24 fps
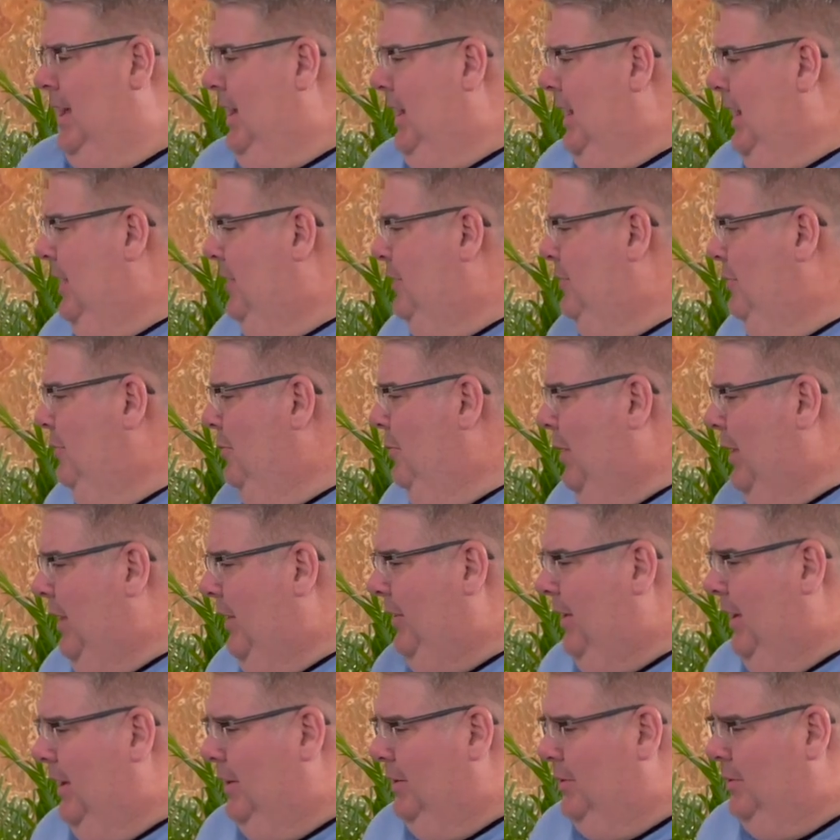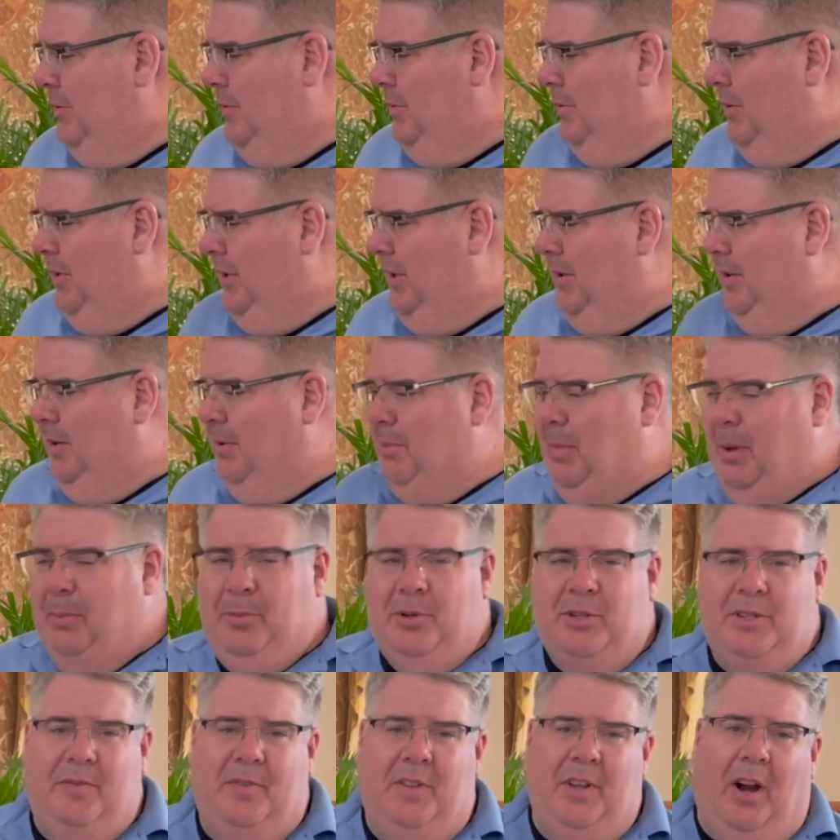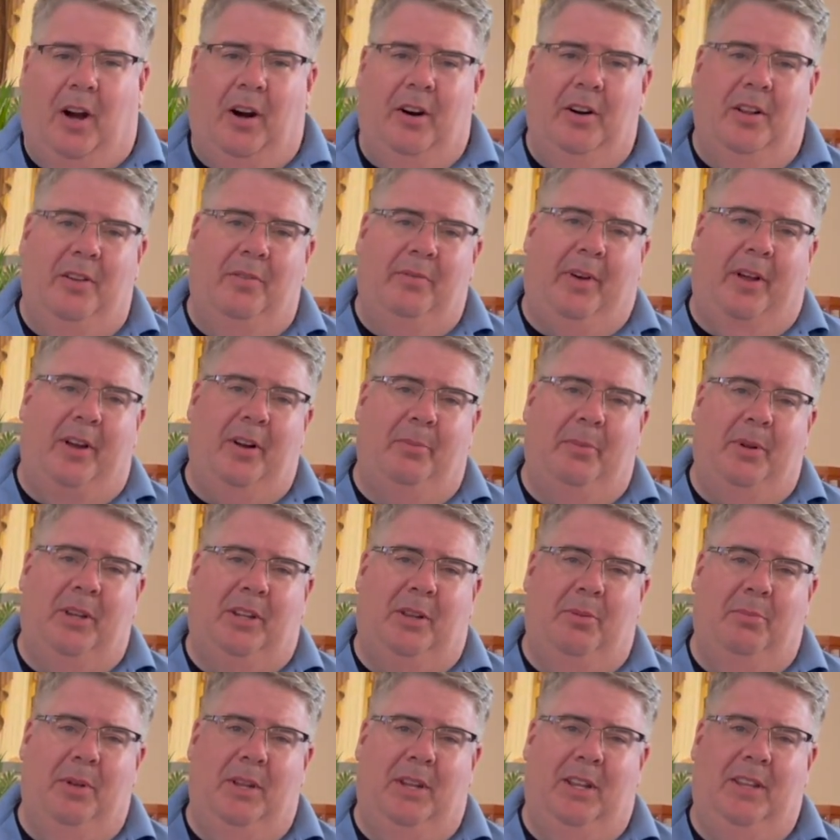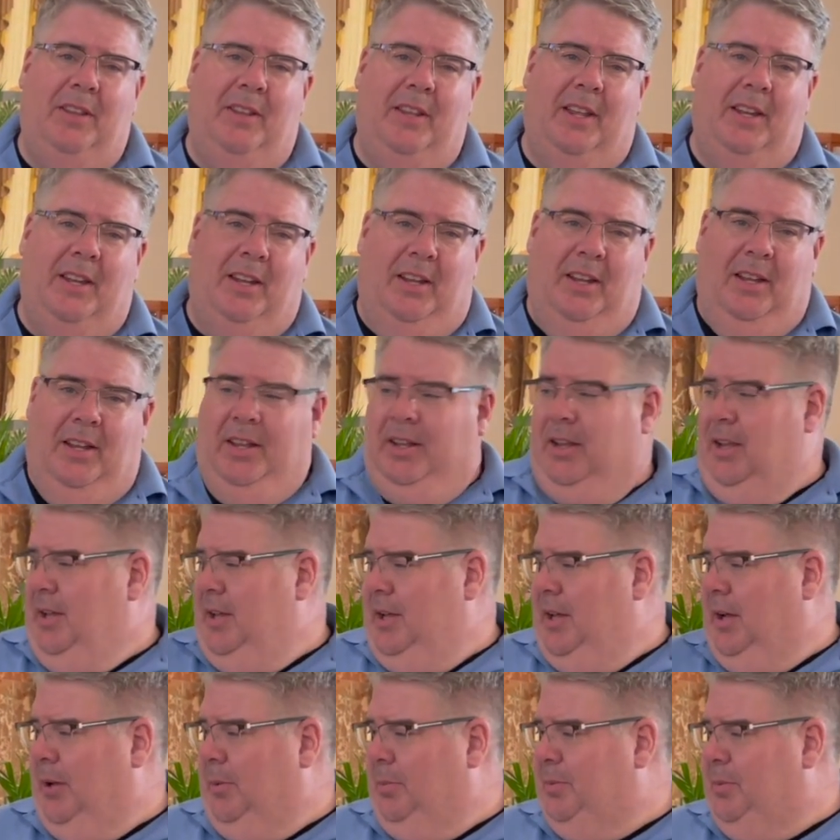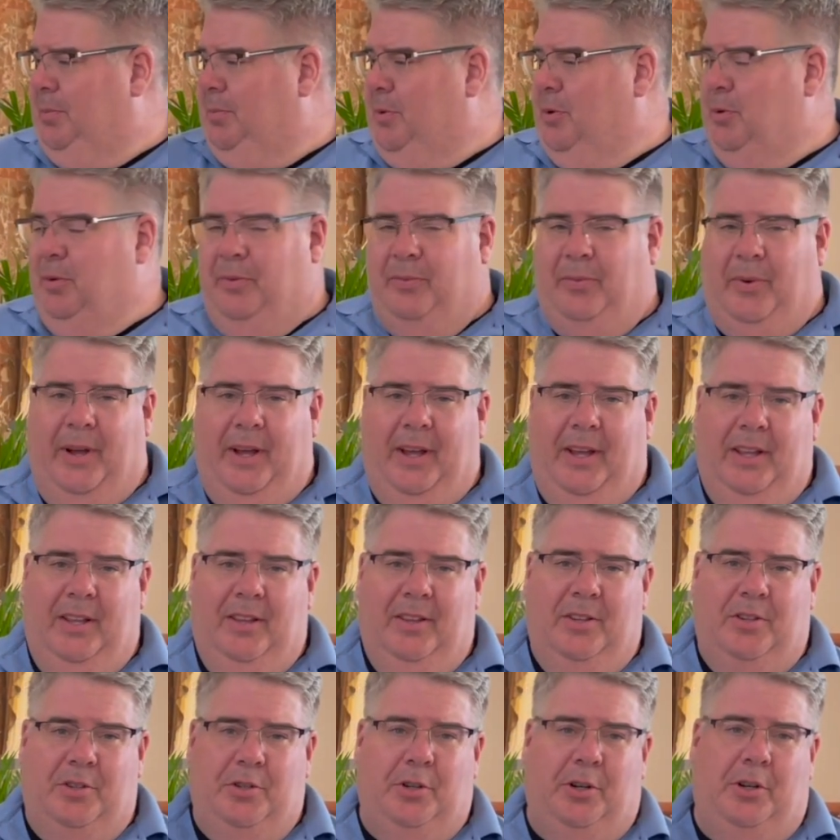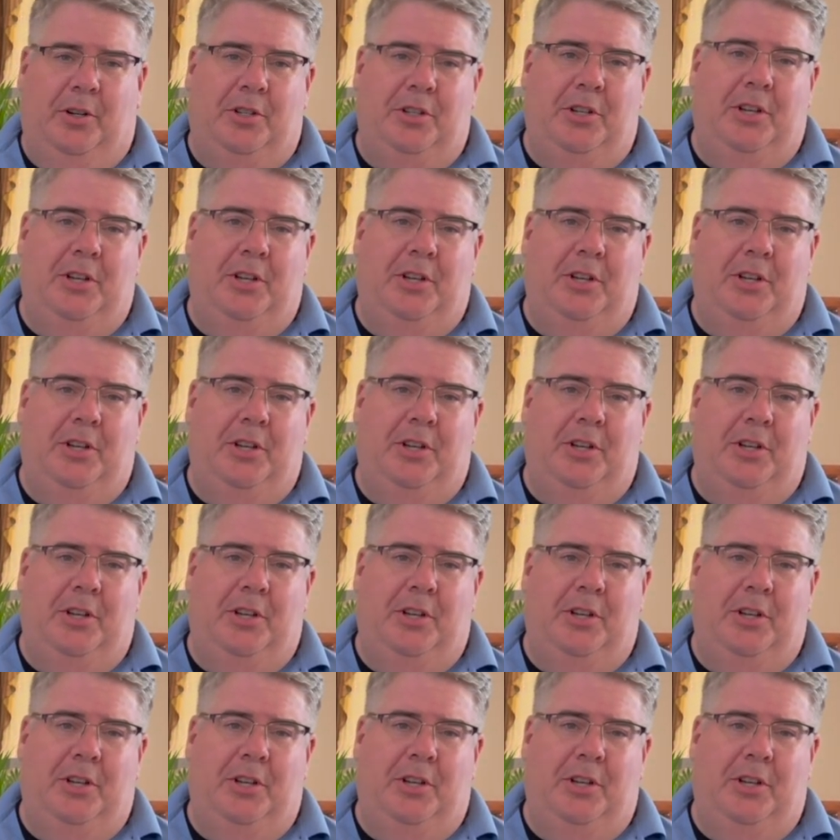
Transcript: I do want to thank, too, the members of the Art and Environment Committee that helped beautify the church